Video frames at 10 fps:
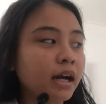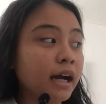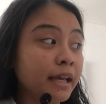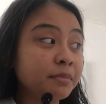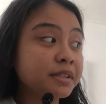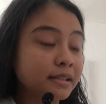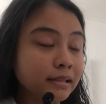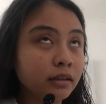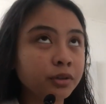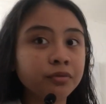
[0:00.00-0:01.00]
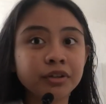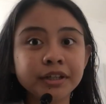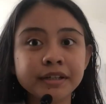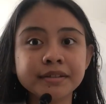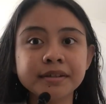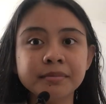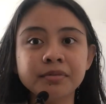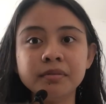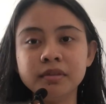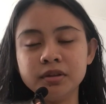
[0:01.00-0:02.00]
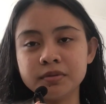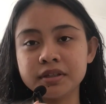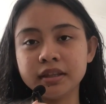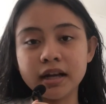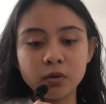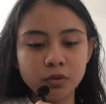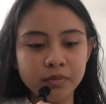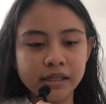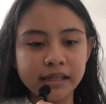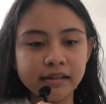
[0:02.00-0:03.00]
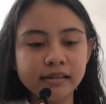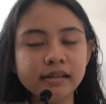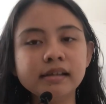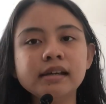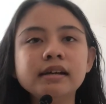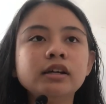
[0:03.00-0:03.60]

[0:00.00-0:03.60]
I am still converting some of the videos that I will be editing